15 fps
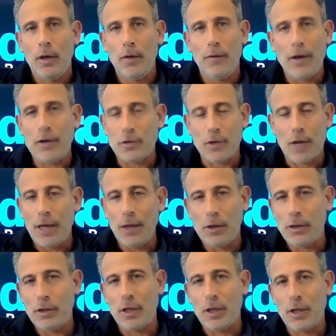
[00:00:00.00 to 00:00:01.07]
investors. I
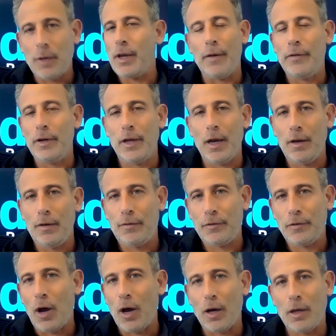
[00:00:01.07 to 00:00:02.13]
learn something every day
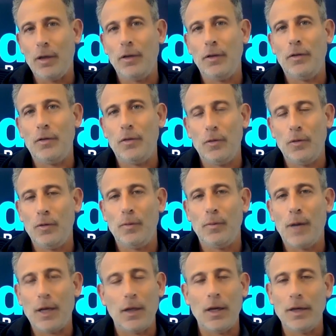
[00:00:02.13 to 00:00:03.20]
talking to
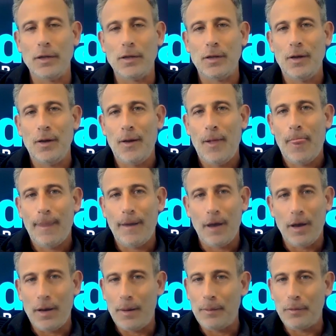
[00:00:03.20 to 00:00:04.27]
my clients.
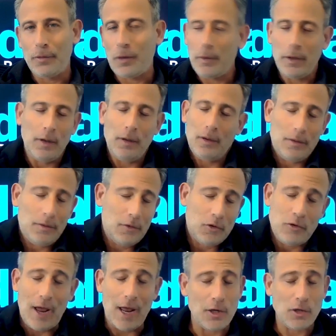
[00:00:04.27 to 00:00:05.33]
Um, some of the
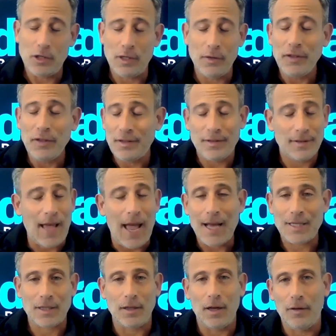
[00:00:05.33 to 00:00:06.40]
strategies, even
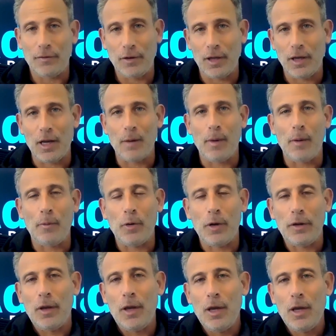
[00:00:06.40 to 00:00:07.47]
tax stuff that they come up
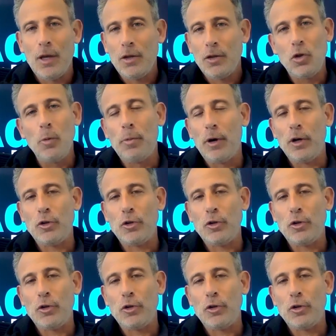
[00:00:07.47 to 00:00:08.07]
with, super